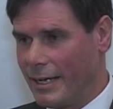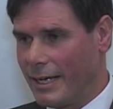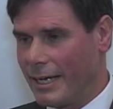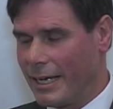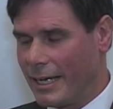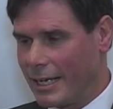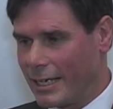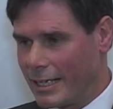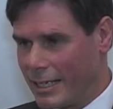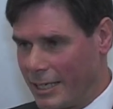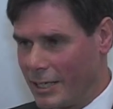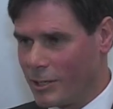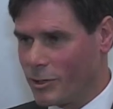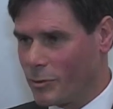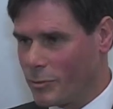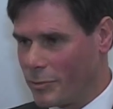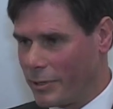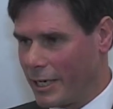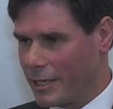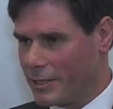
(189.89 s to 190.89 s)
In
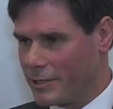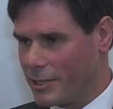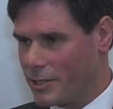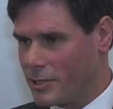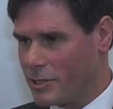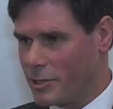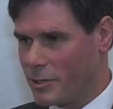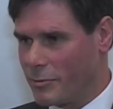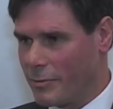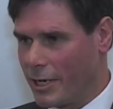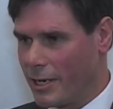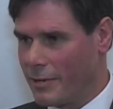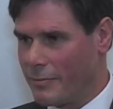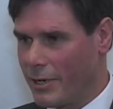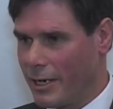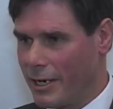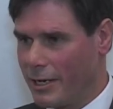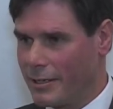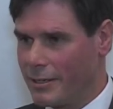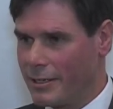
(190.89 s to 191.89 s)
clinical practice, to my
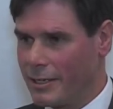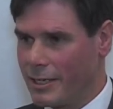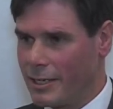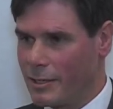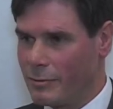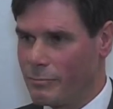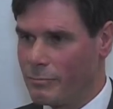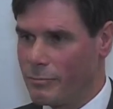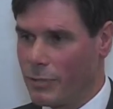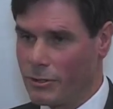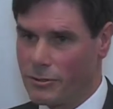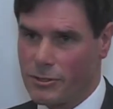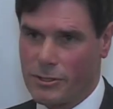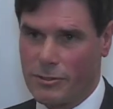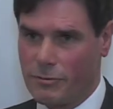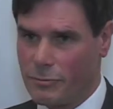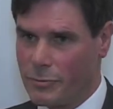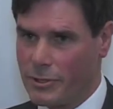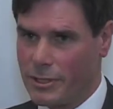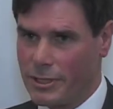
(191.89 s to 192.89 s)
mind, the
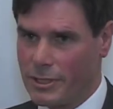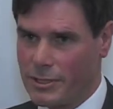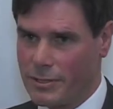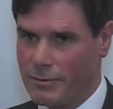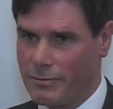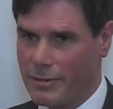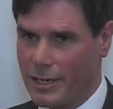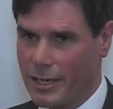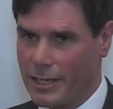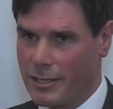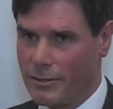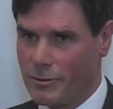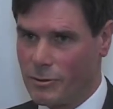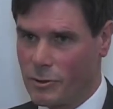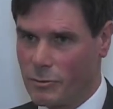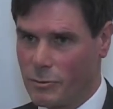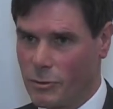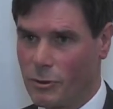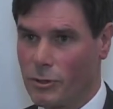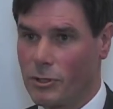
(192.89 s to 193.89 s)
positive predictive value is
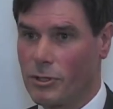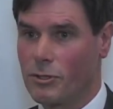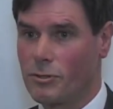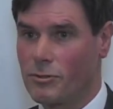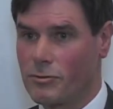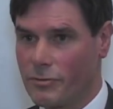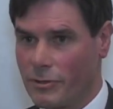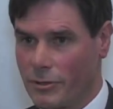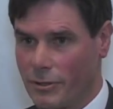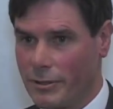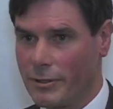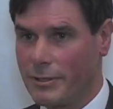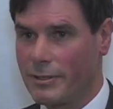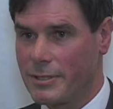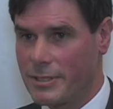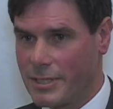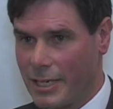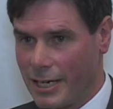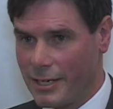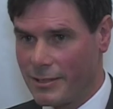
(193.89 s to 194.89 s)
a more useful
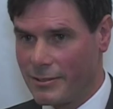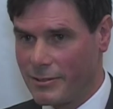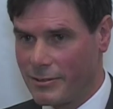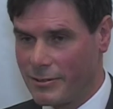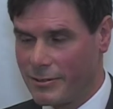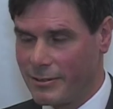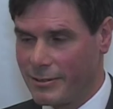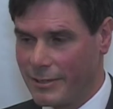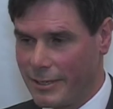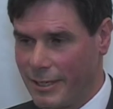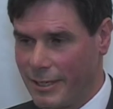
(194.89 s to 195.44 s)
test.